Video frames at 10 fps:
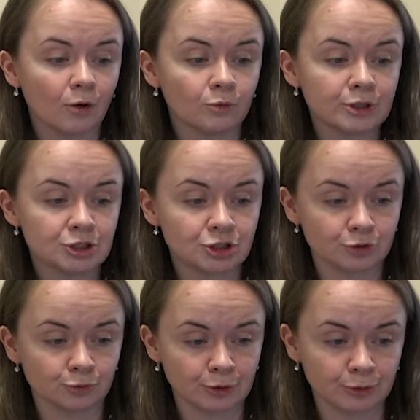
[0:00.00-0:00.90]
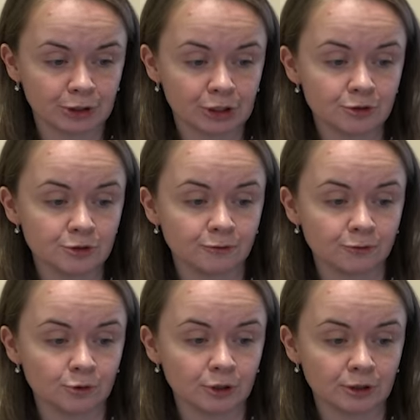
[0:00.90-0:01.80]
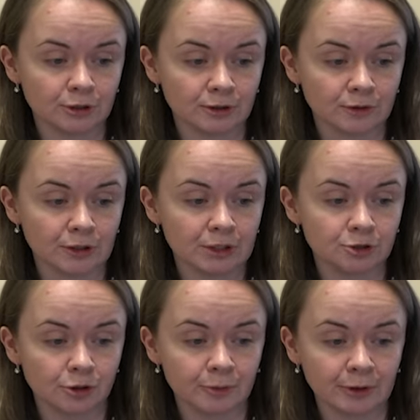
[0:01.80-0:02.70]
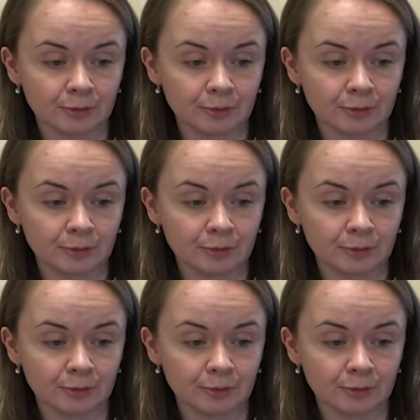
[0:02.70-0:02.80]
which we will use for the topic